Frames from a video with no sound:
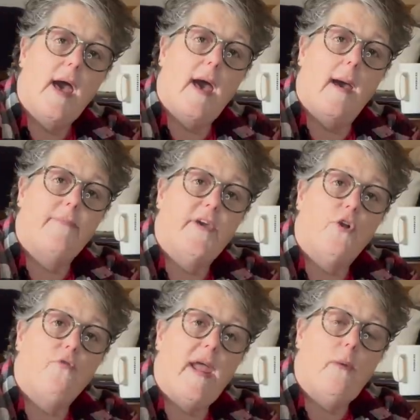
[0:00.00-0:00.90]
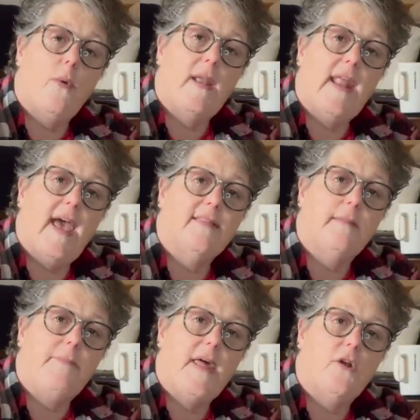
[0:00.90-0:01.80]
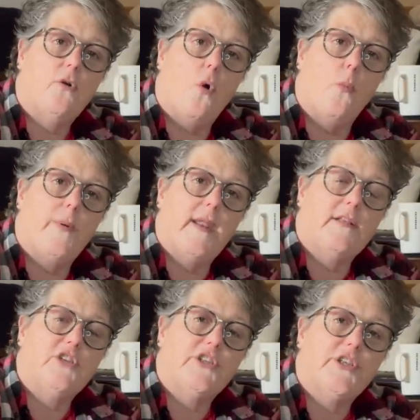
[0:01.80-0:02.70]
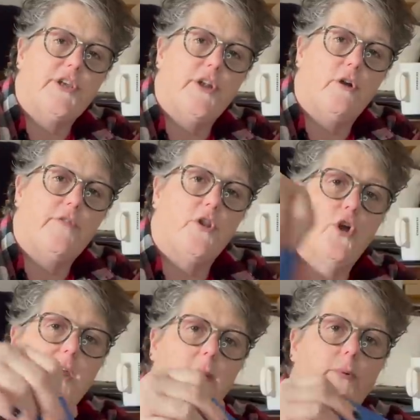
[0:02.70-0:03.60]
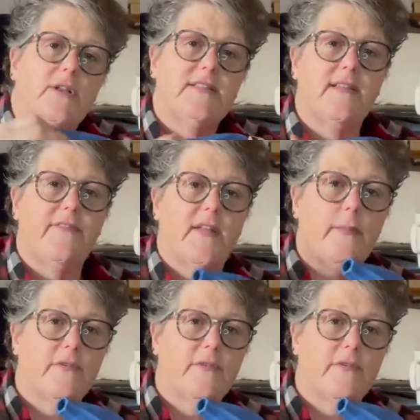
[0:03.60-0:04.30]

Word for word: Um, the gray one has a better opening, just so you know, if you're looking to put stuff in them.